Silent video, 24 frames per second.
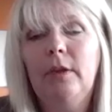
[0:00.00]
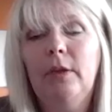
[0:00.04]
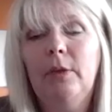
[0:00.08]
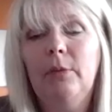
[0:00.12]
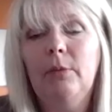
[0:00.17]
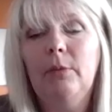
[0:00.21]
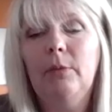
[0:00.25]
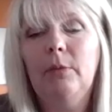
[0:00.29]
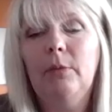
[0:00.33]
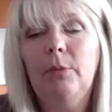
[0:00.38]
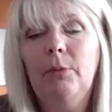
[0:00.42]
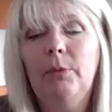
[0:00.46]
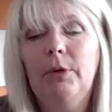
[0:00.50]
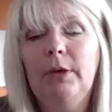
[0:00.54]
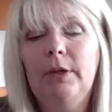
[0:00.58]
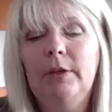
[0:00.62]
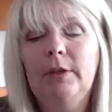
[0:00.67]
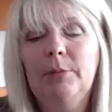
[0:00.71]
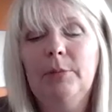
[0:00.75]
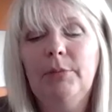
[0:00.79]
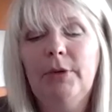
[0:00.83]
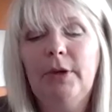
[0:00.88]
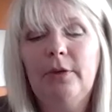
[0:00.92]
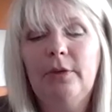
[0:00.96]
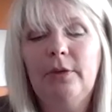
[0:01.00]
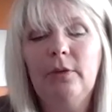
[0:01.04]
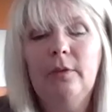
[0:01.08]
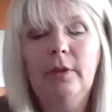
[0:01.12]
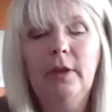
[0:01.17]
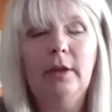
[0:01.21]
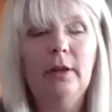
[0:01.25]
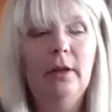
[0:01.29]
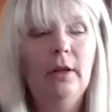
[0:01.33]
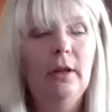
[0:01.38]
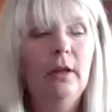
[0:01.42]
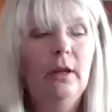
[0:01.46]
and we need to press on
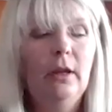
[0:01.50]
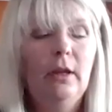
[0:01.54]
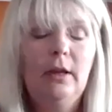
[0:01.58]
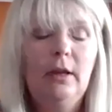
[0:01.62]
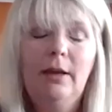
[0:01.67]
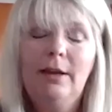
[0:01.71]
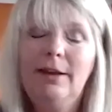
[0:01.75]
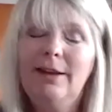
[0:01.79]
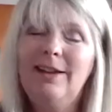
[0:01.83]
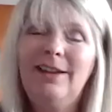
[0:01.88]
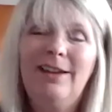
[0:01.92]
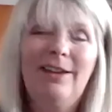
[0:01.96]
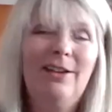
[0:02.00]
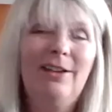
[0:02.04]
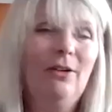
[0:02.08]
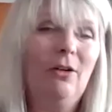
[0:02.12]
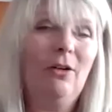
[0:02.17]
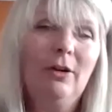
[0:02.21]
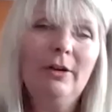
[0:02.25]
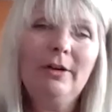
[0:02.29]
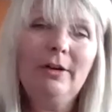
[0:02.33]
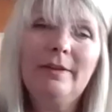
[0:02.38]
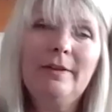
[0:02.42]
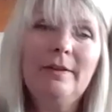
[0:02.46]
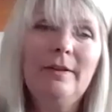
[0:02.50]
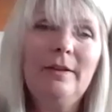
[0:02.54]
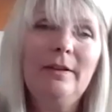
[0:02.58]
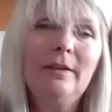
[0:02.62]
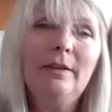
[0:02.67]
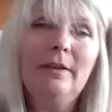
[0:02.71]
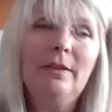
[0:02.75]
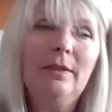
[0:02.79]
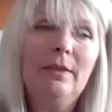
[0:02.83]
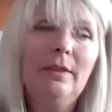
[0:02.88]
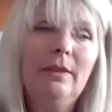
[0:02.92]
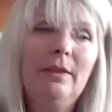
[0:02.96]
that.
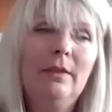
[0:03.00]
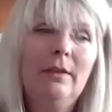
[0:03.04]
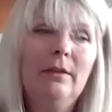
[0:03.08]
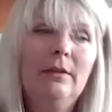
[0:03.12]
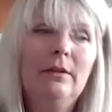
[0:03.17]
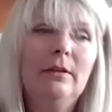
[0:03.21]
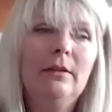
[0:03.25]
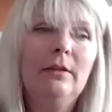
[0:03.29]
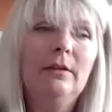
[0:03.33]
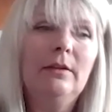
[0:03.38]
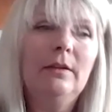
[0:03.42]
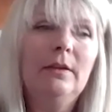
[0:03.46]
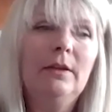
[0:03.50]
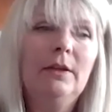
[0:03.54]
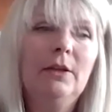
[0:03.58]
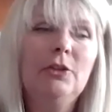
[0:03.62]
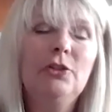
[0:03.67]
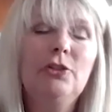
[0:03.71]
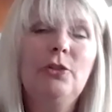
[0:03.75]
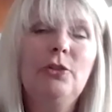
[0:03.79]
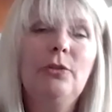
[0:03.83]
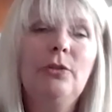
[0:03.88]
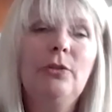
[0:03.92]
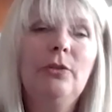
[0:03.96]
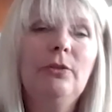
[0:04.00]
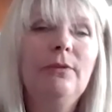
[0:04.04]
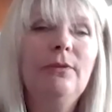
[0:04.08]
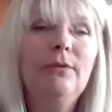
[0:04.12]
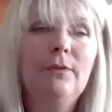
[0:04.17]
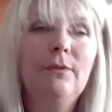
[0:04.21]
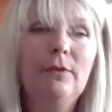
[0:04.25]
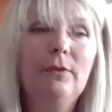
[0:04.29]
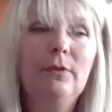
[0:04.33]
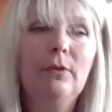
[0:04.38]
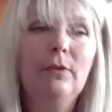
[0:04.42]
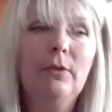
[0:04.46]
Honestly, the issues
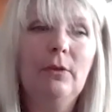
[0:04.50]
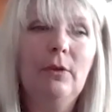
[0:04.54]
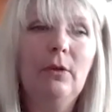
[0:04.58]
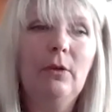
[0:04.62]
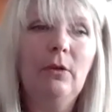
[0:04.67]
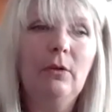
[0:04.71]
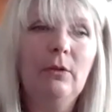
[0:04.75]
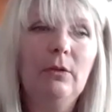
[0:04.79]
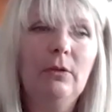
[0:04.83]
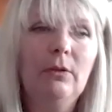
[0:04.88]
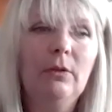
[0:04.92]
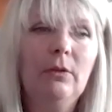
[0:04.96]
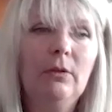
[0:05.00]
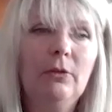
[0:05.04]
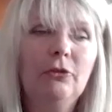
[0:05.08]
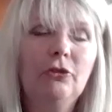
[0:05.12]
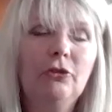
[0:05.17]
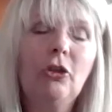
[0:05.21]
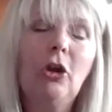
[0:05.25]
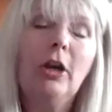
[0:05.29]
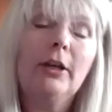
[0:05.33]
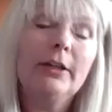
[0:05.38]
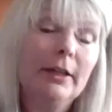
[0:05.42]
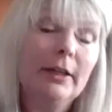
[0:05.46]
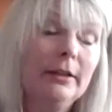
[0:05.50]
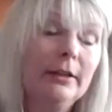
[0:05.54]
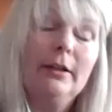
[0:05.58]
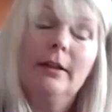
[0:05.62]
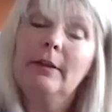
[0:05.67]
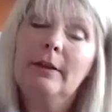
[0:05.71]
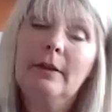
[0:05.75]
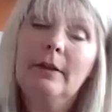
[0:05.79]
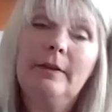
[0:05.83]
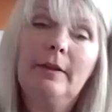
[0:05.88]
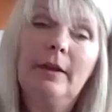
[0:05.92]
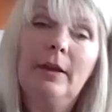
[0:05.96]
are shockingly
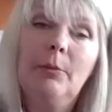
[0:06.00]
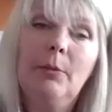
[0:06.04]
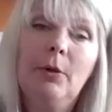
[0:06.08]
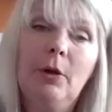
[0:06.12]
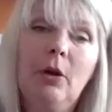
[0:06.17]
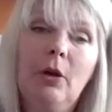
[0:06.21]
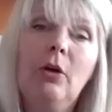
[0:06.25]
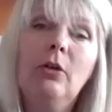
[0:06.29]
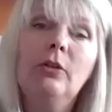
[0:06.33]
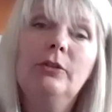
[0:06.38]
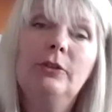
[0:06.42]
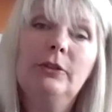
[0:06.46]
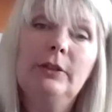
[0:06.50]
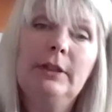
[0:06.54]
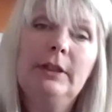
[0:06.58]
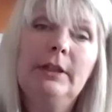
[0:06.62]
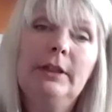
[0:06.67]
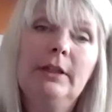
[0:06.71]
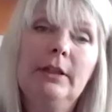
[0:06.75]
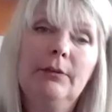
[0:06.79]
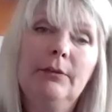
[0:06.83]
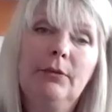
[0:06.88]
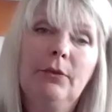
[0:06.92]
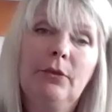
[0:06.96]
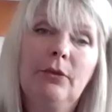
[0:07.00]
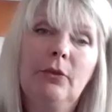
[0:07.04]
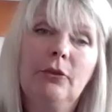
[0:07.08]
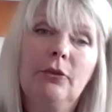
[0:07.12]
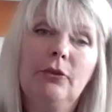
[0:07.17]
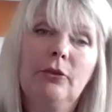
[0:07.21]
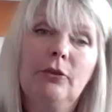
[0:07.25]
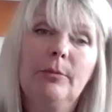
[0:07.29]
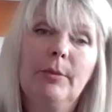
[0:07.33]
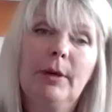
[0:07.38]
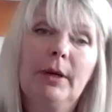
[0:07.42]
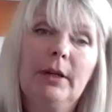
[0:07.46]
the same. We all need
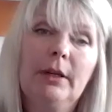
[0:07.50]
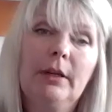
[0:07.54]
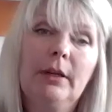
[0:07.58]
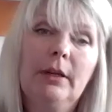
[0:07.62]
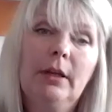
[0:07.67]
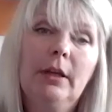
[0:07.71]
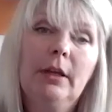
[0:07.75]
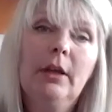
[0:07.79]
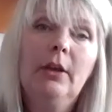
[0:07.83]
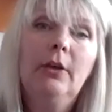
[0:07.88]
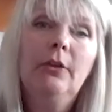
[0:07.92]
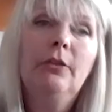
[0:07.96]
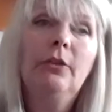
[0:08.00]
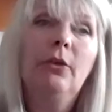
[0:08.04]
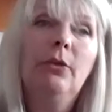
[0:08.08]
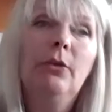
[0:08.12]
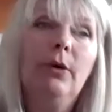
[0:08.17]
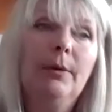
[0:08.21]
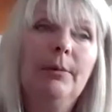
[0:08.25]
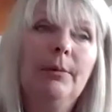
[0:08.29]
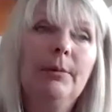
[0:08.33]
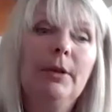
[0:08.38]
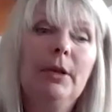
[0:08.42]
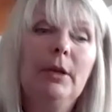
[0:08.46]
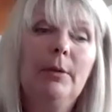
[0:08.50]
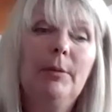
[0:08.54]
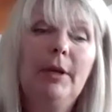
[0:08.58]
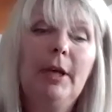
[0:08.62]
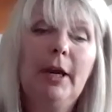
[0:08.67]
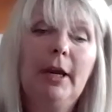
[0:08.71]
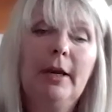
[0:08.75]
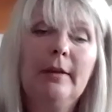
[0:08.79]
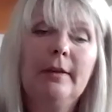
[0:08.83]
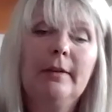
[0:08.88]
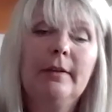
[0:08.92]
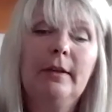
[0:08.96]
infrastructure money. So I'm going to be
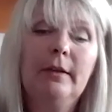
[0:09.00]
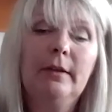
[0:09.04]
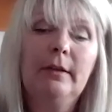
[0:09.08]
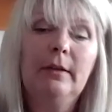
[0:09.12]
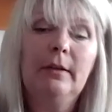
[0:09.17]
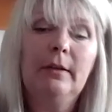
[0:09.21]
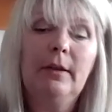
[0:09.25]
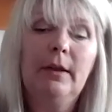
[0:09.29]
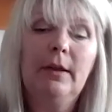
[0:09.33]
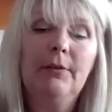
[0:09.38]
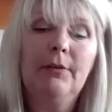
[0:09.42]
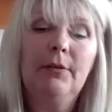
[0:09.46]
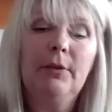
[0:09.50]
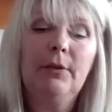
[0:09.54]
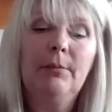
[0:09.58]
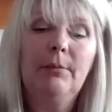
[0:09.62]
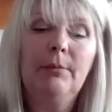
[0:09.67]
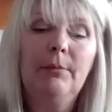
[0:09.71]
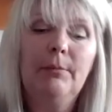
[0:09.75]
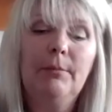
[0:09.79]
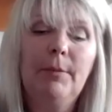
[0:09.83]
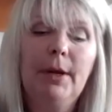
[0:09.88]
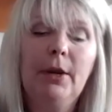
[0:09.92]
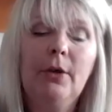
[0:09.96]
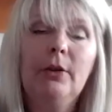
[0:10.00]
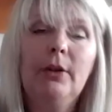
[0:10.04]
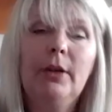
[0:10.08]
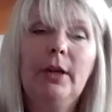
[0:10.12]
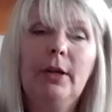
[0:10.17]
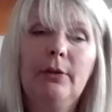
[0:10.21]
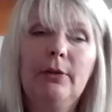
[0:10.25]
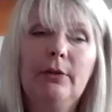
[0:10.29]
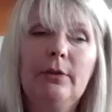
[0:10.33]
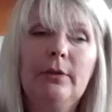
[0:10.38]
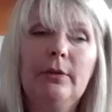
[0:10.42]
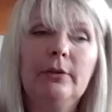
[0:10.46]
asking every mayor and
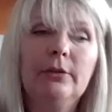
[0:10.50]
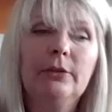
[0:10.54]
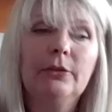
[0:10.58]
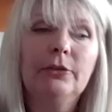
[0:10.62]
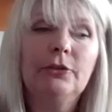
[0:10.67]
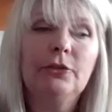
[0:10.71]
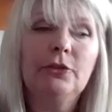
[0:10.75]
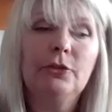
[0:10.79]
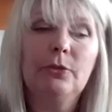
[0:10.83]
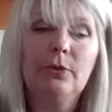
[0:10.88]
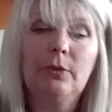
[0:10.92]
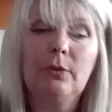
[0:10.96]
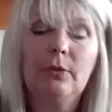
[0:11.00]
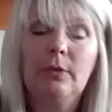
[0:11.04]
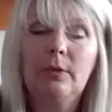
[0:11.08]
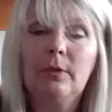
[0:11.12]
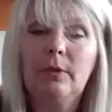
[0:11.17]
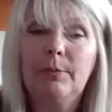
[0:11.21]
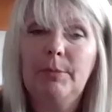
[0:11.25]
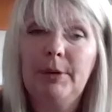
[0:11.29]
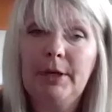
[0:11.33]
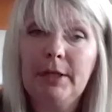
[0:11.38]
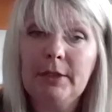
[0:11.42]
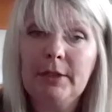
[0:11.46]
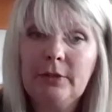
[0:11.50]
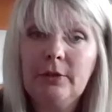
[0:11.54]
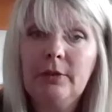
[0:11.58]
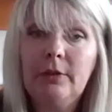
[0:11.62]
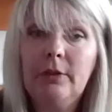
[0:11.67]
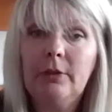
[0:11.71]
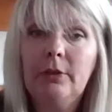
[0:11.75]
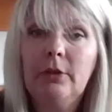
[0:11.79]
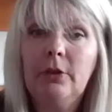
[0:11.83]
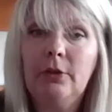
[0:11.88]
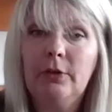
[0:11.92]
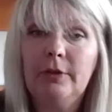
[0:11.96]
councillor to speak to
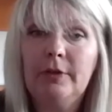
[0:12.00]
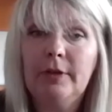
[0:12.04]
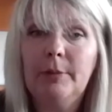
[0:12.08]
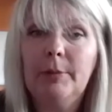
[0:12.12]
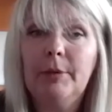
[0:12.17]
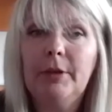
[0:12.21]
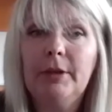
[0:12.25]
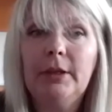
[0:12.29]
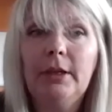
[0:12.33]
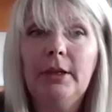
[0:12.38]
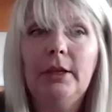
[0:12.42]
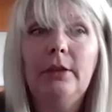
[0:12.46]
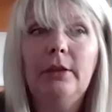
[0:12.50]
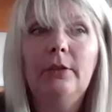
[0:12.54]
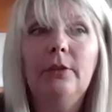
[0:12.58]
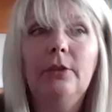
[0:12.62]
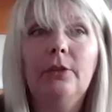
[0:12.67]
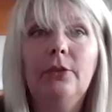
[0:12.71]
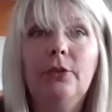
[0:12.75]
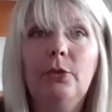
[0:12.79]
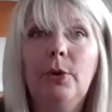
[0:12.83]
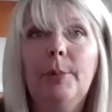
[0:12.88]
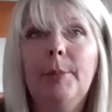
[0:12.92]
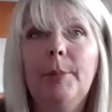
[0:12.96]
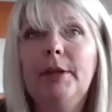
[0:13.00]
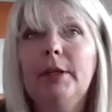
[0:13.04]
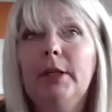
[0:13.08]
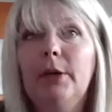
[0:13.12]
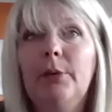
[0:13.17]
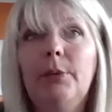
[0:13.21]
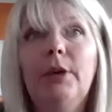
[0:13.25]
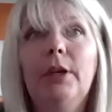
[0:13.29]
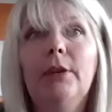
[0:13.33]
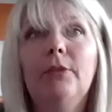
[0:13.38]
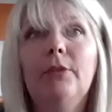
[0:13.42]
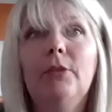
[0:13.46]
their current MLA, their new MLA,
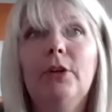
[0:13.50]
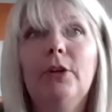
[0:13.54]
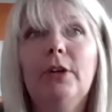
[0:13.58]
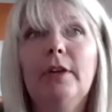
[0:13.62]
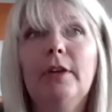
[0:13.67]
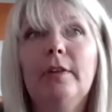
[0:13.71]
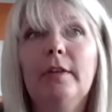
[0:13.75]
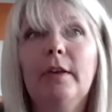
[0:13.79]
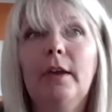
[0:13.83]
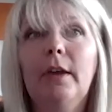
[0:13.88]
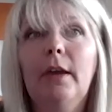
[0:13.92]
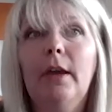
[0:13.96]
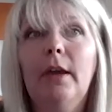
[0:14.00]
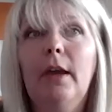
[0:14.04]
whatever it is,